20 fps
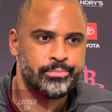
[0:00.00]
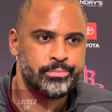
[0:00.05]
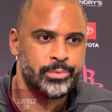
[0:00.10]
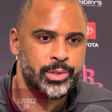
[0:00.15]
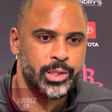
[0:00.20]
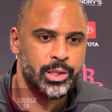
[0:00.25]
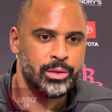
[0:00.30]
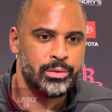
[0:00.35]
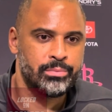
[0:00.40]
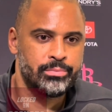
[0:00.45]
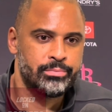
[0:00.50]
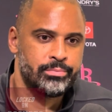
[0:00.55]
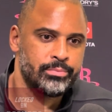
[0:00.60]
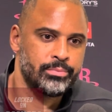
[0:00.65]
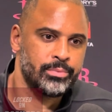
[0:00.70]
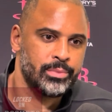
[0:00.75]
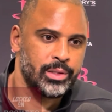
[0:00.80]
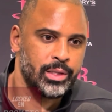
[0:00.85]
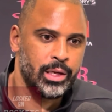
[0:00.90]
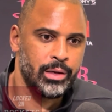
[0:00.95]
you know,
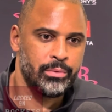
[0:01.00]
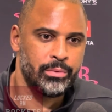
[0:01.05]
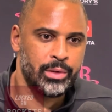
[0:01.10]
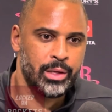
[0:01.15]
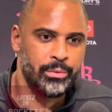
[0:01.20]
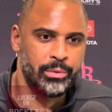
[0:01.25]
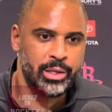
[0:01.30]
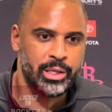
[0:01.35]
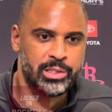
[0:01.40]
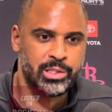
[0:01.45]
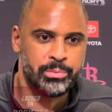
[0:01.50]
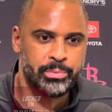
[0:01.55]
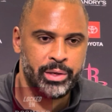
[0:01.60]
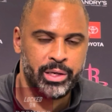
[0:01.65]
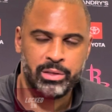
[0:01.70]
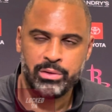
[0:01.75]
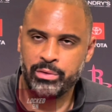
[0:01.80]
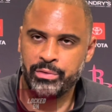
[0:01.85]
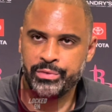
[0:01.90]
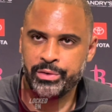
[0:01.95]
they, they will let you play
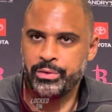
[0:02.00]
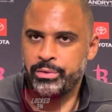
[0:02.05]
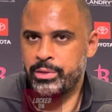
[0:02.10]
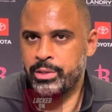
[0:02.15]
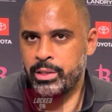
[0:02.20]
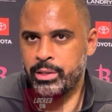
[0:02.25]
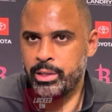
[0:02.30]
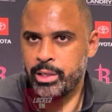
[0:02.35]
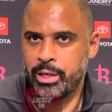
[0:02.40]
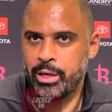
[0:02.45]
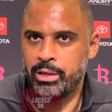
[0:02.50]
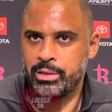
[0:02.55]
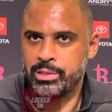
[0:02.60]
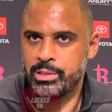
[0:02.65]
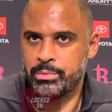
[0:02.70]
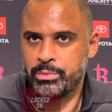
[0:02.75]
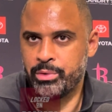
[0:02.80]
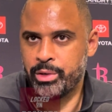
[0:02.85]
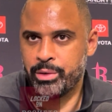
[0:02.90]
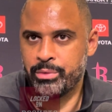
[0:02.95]
for a few, and then they call it
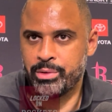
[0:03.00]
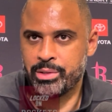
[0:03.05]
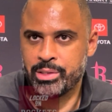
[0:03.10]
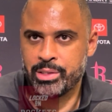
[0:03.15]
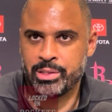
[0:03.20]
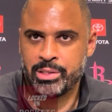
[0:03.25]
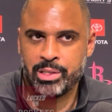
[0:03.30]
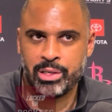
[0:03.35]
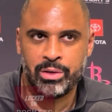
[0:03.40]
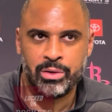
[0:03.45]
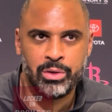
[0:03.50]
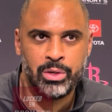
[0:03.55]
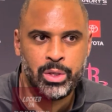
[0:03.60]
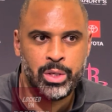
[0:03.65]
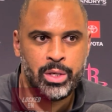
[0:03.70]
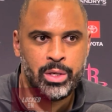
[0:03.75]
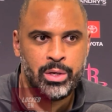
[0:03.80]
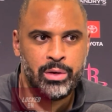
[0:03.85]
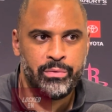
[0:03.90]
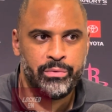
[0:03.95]
some quick ones. And so
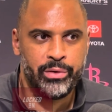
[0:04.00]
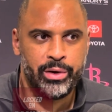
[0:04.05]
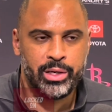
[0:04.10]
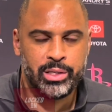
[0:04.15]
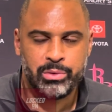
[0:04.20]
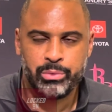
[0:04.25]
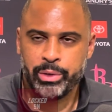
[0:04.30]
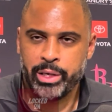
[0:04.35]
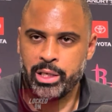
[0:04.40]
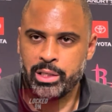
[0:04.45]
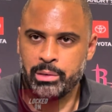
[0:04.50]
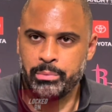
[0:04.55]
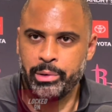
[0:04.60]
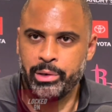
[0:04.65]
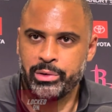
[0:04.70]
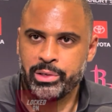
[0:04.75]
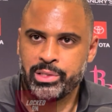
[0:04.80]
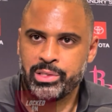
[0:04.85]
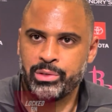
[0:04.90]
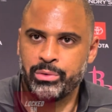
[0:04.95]
for us, we got in the
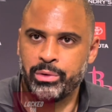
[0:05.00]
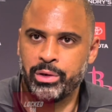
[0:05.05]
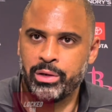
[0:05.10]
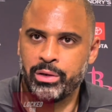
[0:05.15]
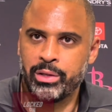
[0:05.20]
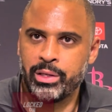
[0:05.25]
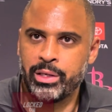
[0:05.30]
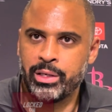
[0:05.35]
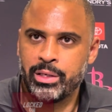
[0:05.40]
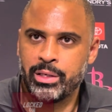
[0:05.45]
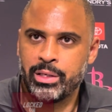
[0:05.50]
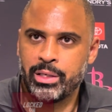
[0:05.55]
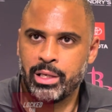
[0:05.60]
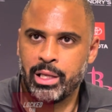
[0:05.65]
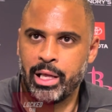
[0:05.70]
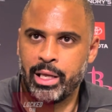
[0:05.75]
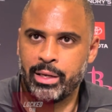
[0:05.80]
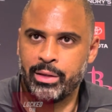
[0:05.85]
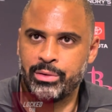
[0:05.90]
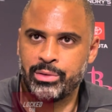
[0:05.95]
bonus too early in a
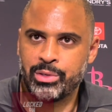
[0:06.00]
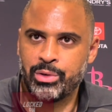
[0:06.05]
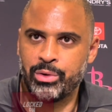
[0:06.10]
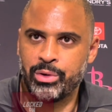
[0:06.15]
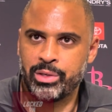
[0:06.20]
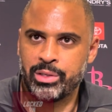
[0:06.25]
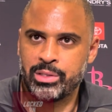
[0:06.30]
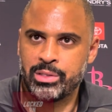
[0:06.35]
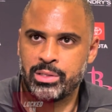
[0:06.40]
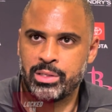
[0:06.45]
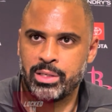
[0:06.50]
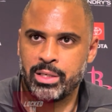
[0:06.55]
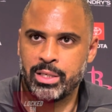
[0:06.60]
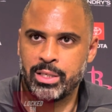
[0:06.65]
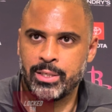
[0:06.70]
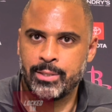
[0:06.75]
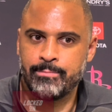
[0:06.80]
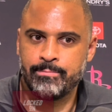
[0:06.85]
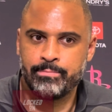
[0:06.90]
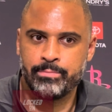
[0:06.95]
lot of those quarters.
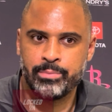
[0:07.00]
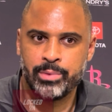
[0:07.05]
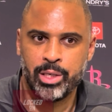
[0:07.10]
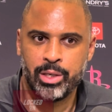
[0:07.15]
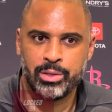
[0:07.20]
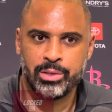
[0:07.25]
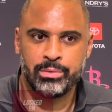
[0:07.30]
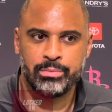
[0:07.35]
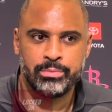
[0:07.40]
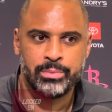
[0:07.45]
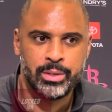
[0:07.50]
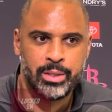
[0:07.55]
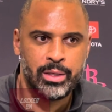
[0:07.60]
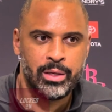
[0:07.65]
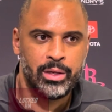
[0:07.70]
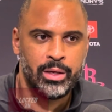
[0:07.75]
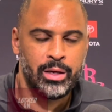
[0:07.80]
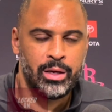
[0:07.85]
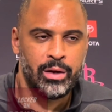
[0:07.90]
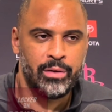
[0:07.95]
Um, you know,
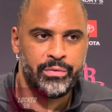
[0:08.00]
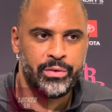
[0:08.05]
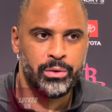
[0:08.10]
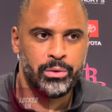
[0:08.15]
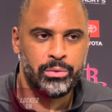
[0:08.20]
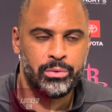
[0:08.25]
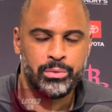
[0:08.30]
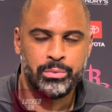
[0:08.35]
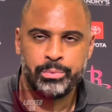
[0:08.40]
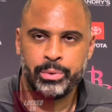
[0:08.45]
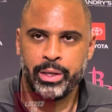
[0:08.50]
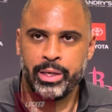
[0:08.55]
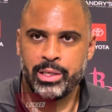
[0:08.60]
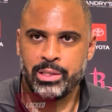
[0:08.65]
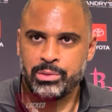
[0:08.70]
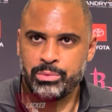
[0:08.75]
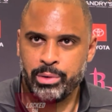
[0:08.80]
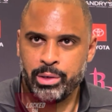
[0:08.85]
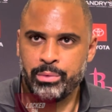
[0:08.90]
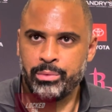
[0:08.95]
a few plays
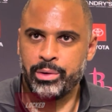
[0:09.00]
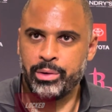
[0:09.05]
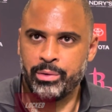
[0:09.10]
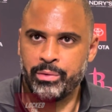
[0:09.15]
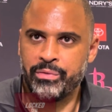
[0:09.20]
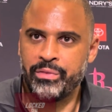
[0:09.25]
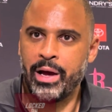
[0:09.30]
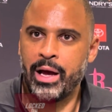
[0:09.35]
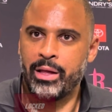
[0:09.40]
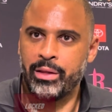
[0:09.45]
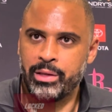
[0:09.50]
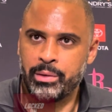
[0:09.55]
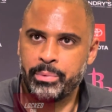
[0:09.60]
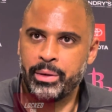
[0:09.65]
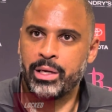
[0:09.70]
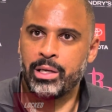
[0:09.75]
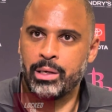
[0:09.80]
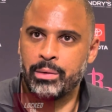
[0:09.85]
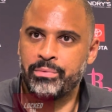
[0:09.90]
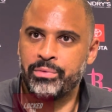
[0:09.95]
where we were fouling,
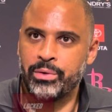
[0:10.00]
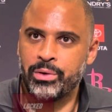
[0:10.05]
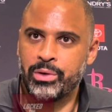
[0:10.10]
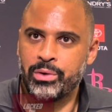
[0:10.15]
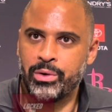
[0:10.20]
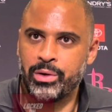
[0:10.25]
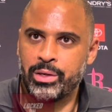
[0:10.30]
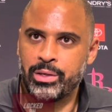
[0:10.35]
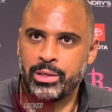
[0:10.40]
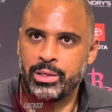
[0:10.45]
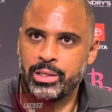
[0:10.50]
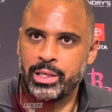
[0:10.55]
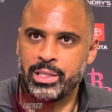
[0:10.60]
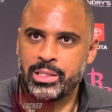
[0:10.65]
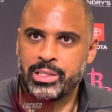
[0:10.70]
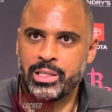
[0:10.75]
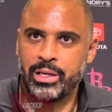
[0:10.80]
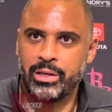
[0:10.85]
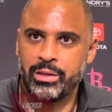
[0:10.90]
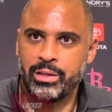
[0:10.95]
picking up full court
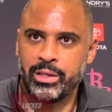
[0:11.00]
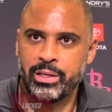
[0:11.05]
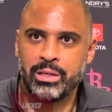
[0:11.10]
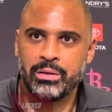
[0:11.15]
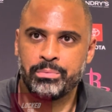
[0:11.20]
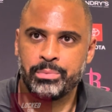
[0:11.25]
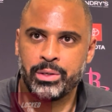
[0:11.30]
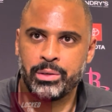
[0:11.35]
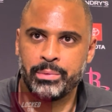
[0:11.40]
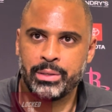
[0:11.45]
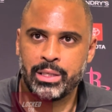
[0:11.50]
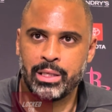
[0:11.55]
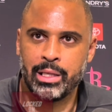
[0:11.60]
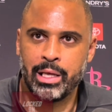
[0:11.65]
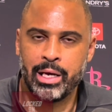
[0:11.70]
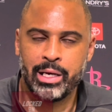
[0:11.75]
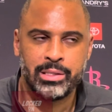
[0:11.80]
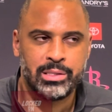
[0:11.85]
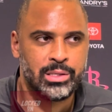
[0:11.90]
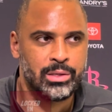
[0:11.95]
unnecessarily to put them at the
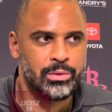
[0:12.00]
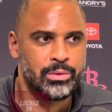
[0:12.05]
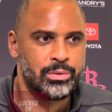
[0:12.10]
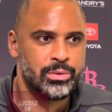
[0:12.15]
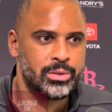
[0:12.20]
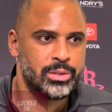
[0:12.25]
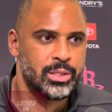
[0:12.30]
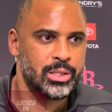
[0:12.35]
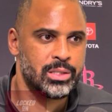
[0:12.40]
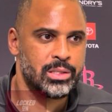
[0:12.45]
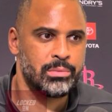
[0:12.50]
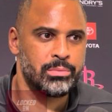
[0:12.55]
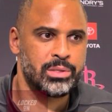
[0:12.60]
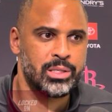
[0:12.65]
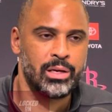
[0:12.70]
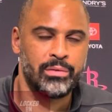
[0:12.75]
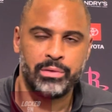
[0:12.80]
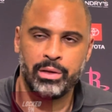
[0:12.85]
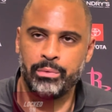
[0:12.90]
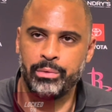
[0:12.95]
line. So just some
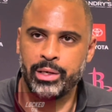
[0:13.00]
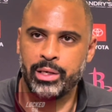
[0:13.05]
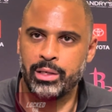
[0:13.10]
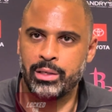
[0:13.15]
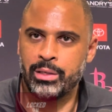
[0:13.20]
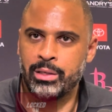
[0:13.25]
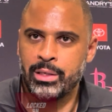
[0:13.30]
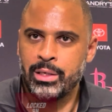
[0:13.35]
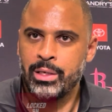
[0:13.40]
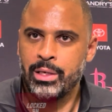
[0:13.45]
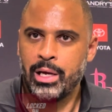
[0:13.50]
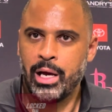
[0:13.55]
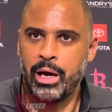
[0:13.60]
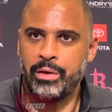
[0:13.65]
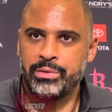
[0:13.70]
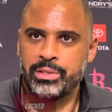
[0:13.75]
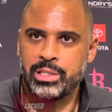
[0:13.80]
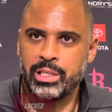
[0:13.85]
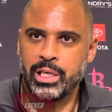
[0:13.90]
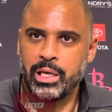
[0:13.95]
stuff that we can
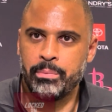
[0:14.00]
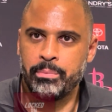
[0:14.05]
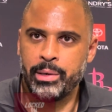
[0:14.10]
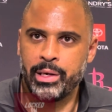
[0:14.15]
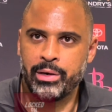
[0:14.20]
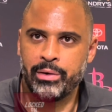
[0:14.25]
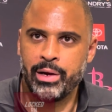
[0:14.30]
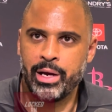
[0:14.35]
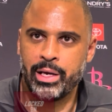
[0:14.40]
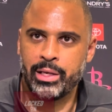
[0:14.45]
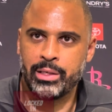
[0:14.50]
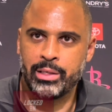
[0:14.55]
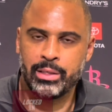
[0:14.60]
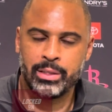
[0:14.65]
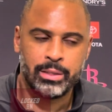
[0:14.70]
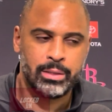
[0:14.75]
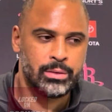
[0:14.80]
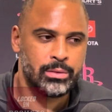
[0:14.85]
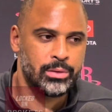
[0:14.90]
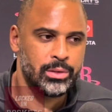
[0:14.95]
obviously get better at. And,
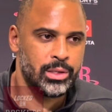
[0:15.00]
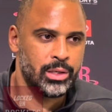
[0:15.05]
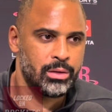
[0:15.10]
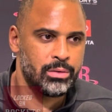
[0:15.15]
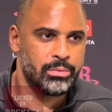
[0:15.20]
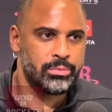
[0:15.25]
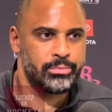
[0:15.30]
you know,